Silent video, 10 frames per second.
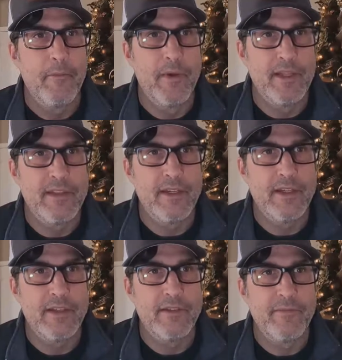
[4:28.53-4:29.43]
but
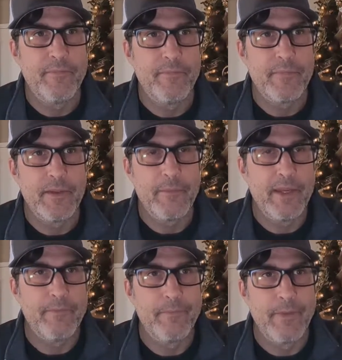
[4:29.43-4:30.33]
I
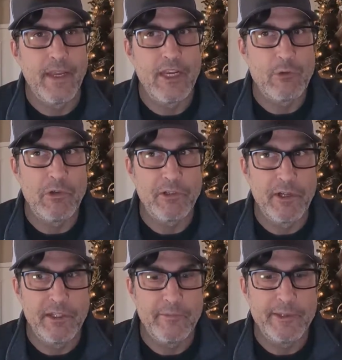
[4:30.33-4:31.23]
mean, he just walked
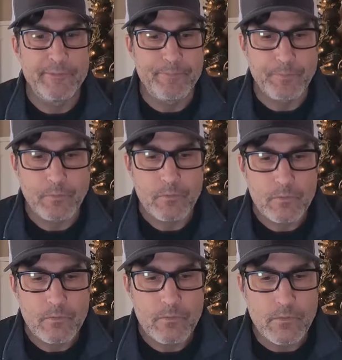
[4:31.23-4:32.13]
right up it.
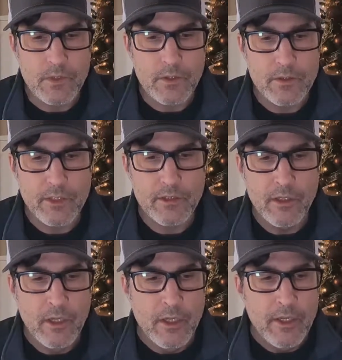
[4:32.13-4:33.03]
So
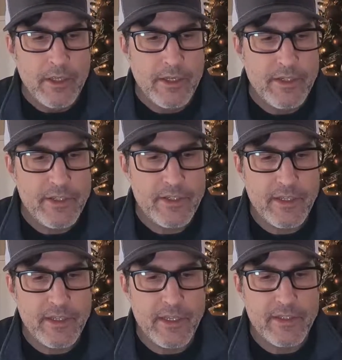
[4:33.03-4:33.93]
it's just
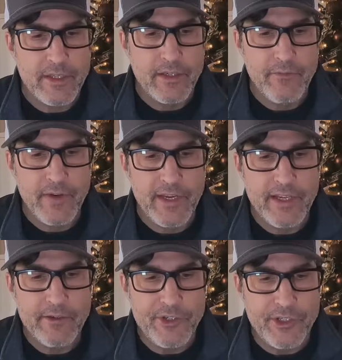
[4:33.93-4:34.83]
it's a good
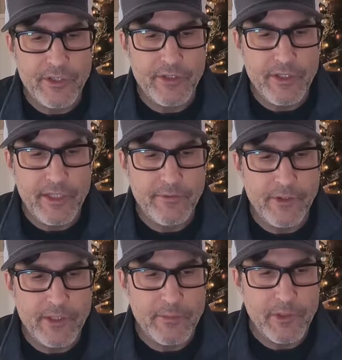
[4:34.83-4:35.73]
video to show the
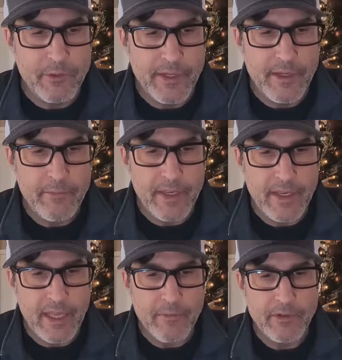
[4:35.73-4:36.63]
difference between
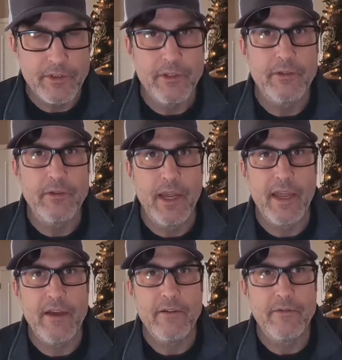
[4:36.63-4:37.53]
being able to
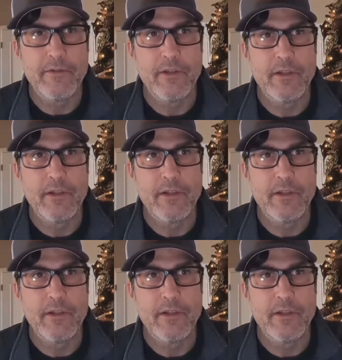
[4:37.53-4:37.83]
have